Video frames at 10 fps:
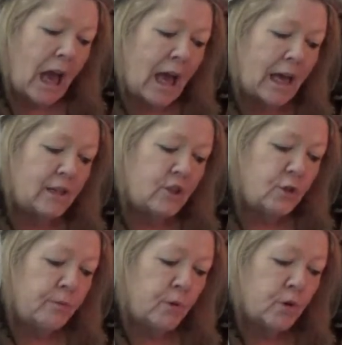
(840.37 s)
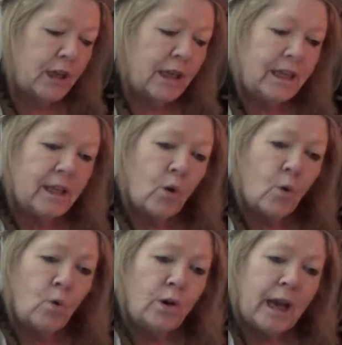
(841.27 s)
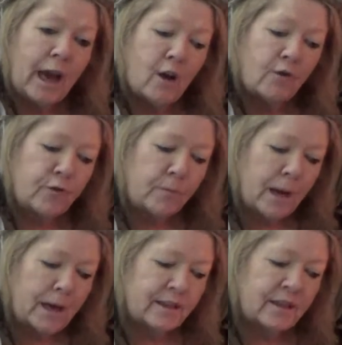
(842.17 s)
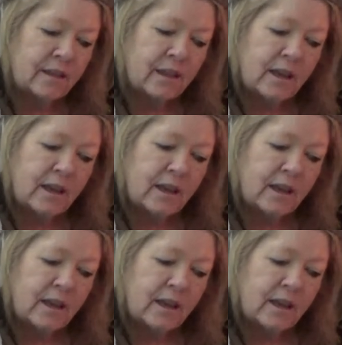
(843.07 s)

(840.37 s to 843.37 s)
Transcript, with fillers: and you put in all the alphabets